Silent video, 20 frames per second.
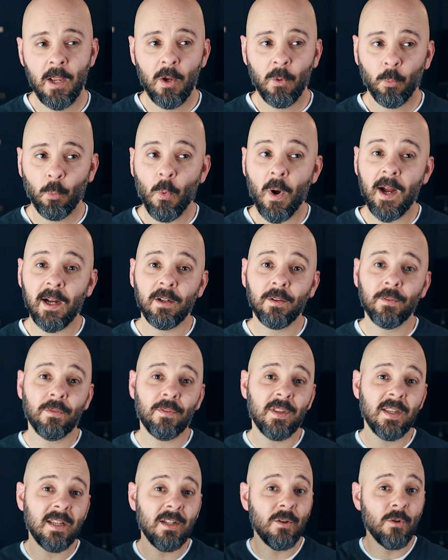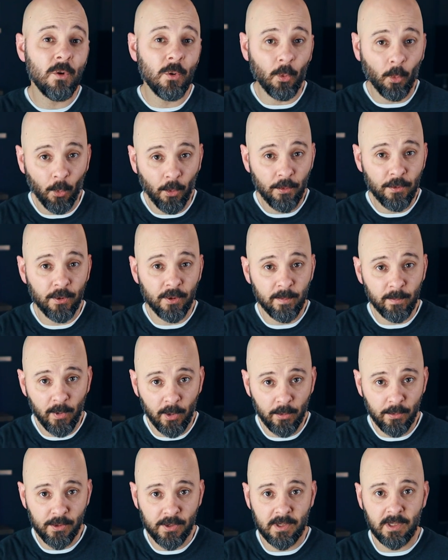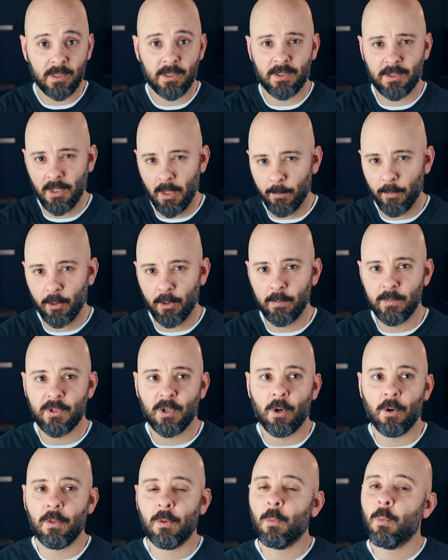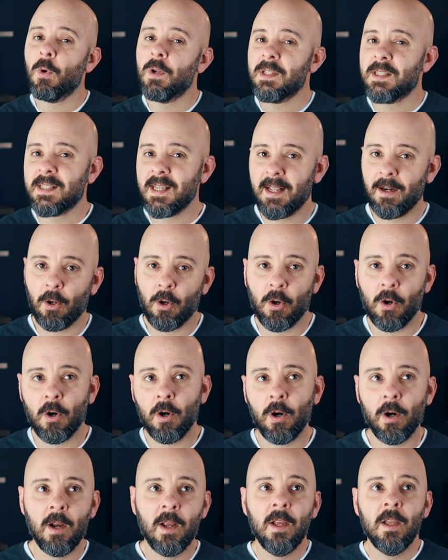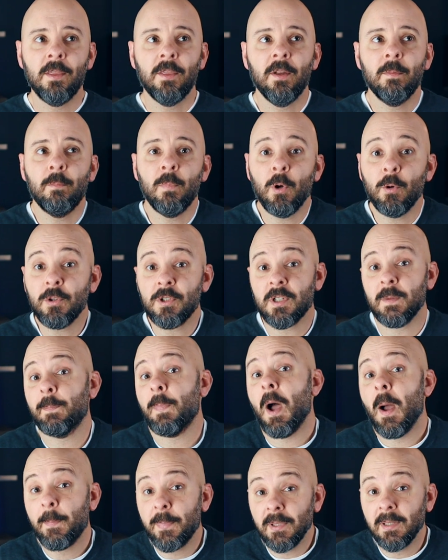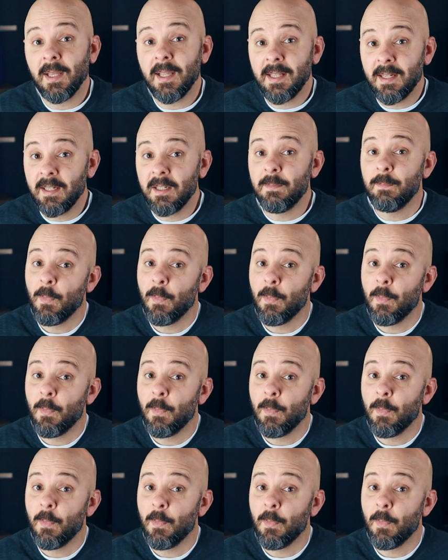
While the northernmost suburbs are the ones that are the most populated,